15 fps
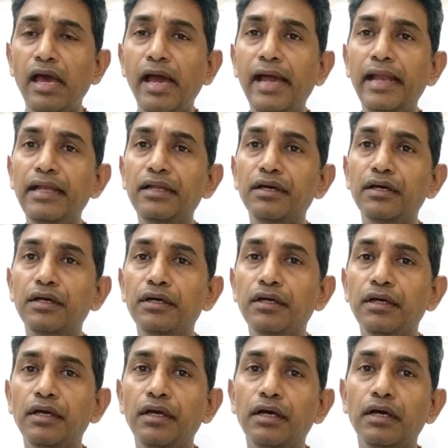And
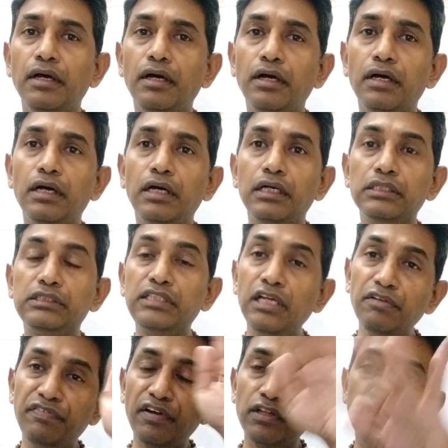
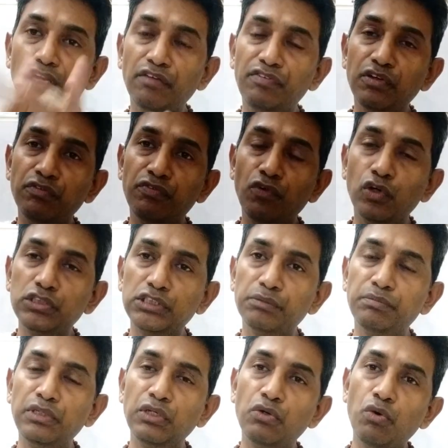still further, if you
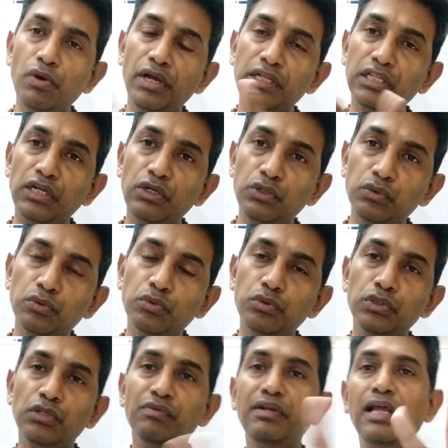forcibly go and then do,
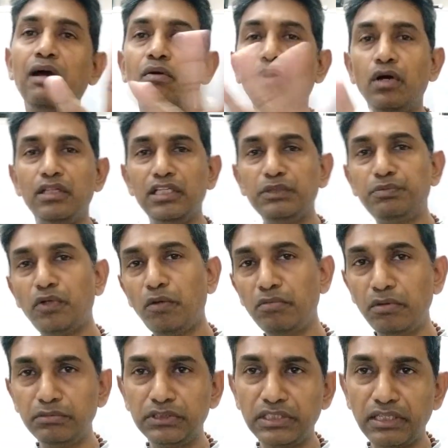you will have all these
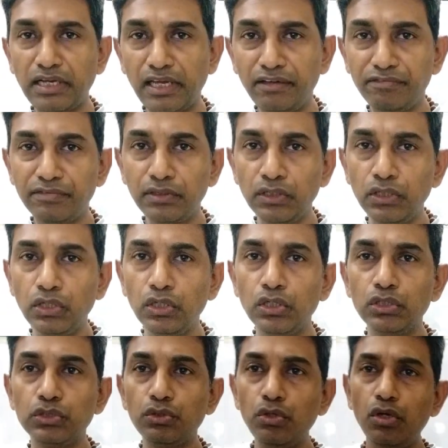problems in life.
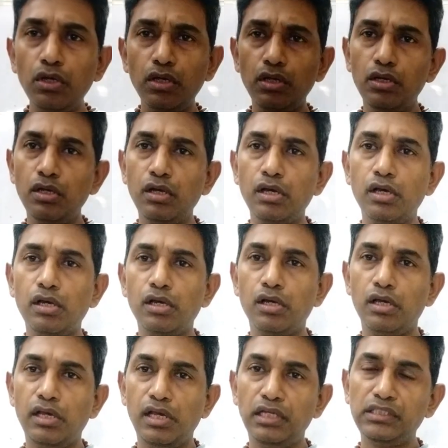So
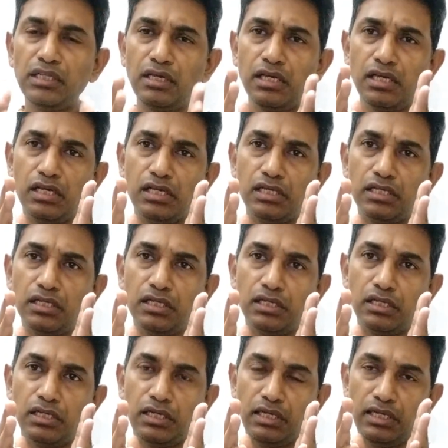it's
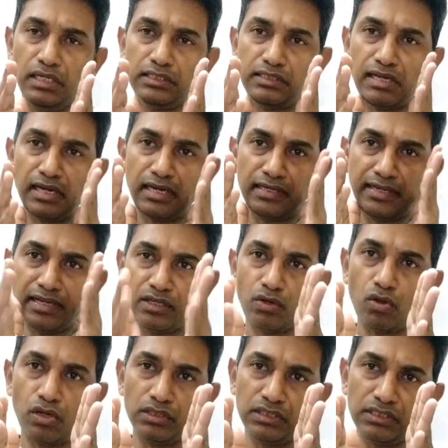like a
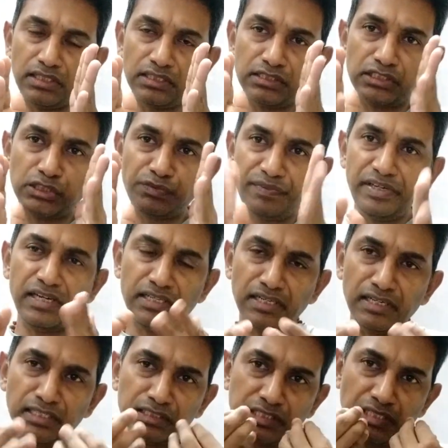technology, that sweet
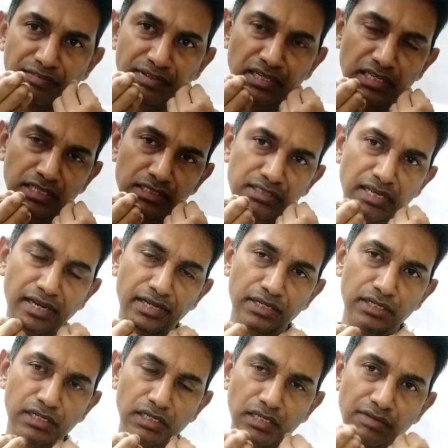that is given
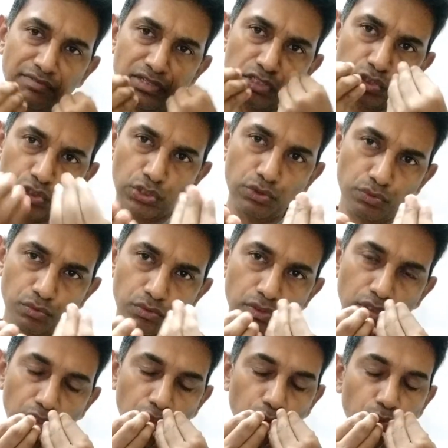to you.
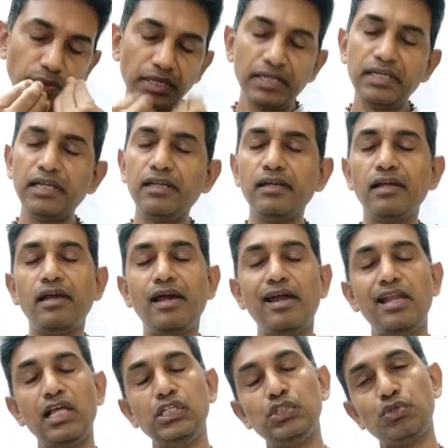You eat it
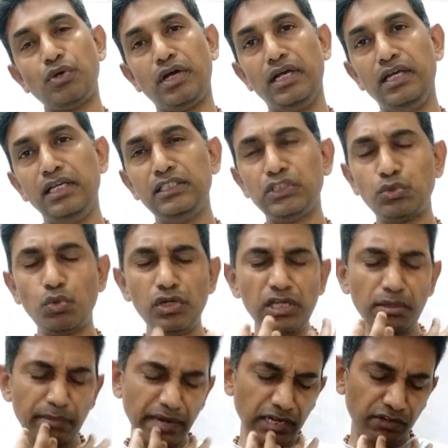and enjoy. It's
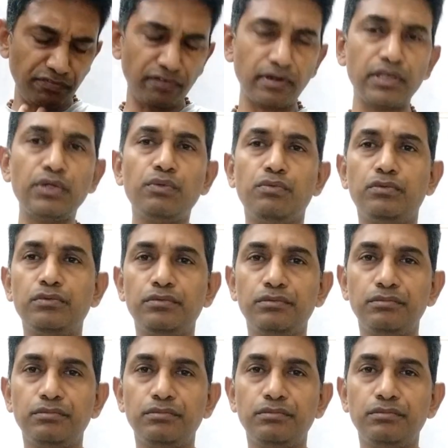only meant for you,